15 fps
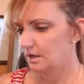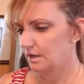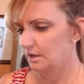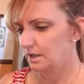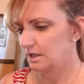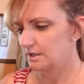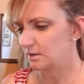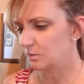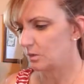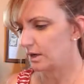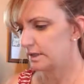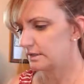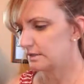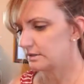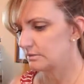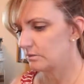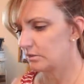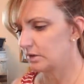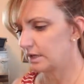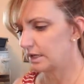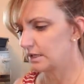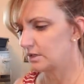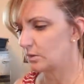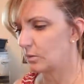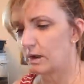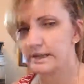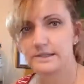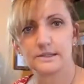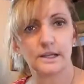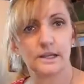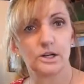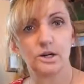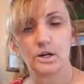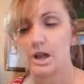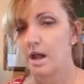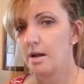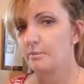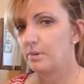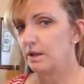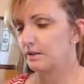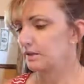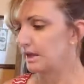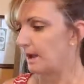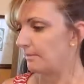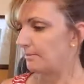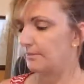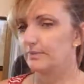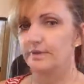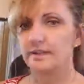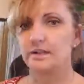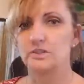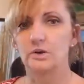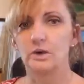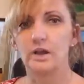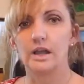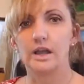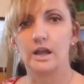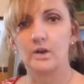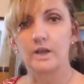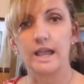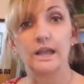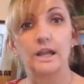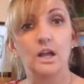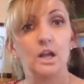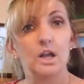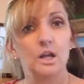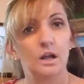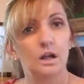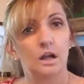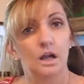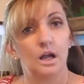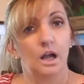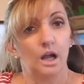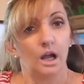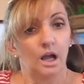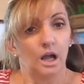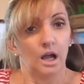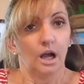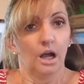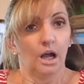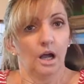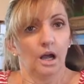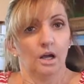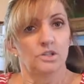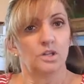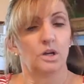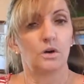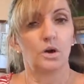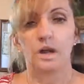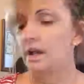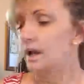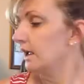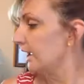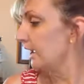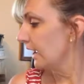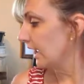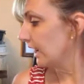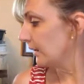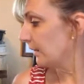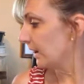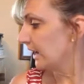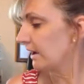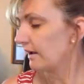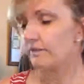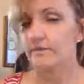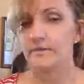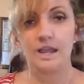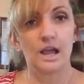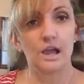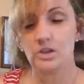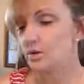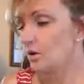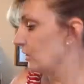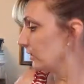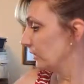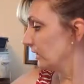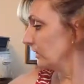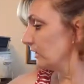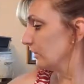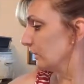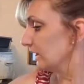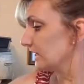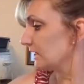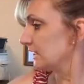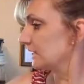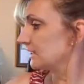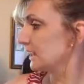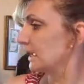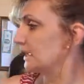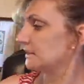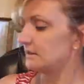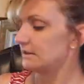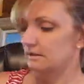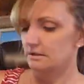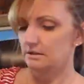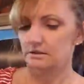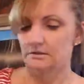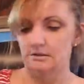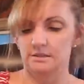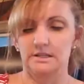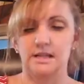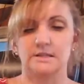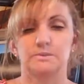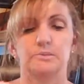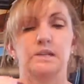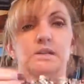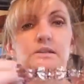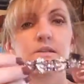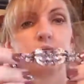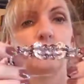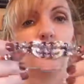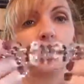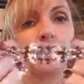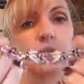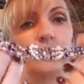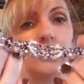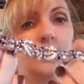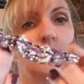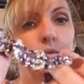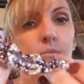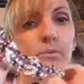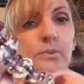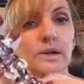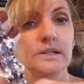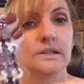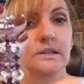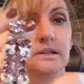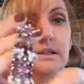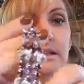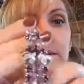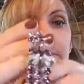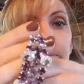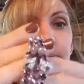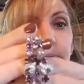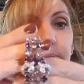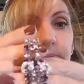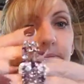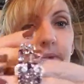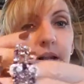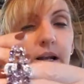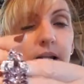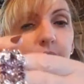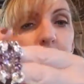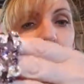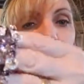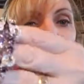That's a Weiss. We'll get into Weiss later. But yeah, so, okay. So anyway, now you want to see this last piece of bracelet that I have.